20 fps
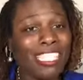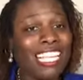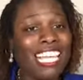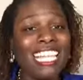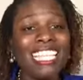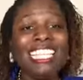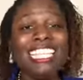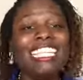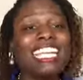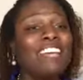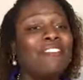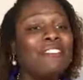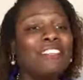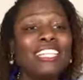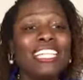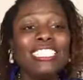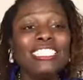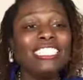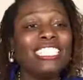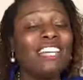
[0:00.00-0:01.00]
The
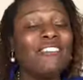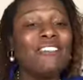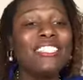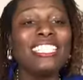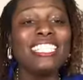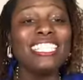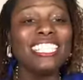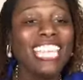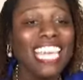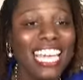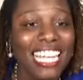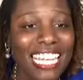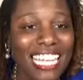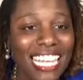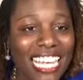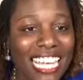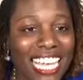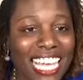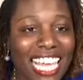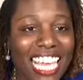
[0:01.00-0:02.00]
definition of
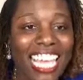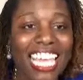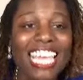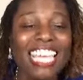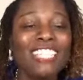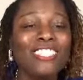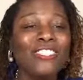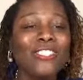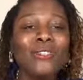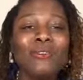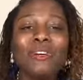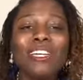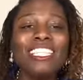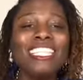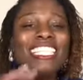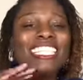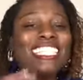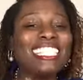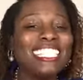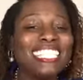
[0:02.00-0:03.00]
insanity is doing the
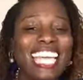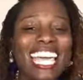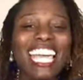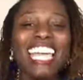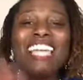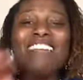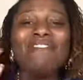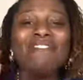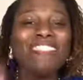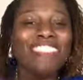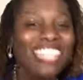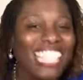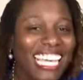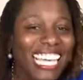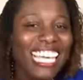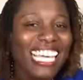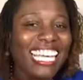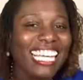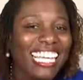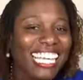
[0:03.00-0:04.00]
same
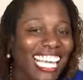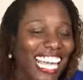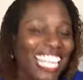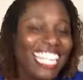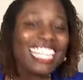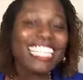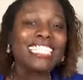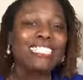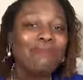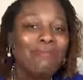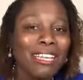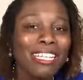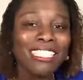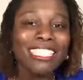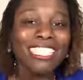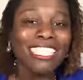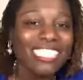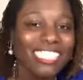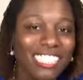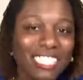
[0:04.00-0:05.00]
thing and
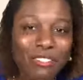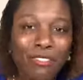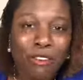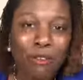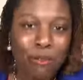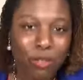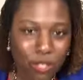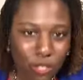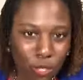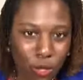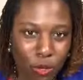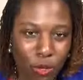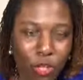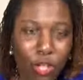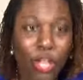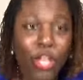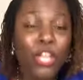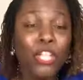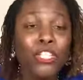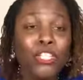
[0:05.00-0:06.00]
expecting a different result.
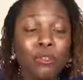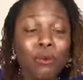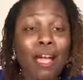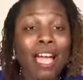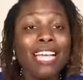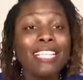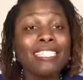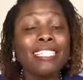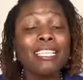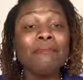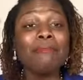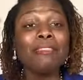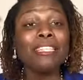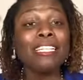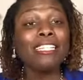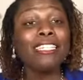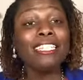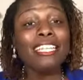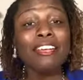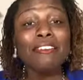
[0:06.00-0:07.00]
Try
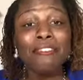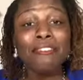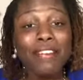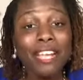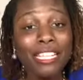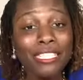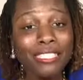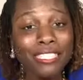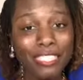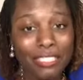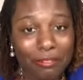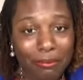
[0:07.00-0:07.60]
something different.